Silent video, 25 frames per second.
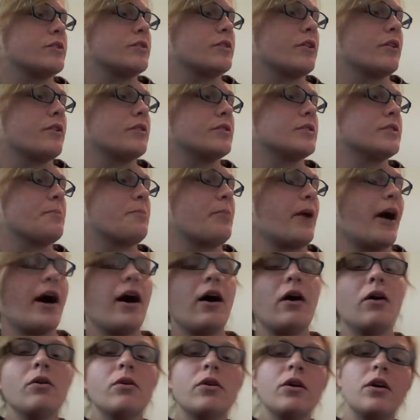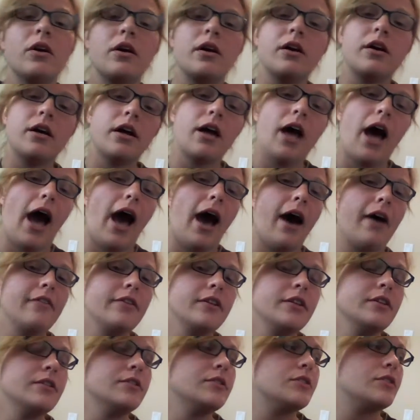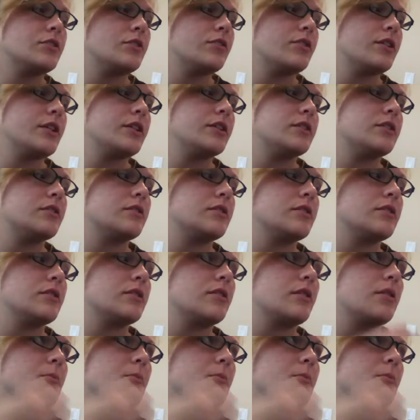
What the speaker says: So it's about having the students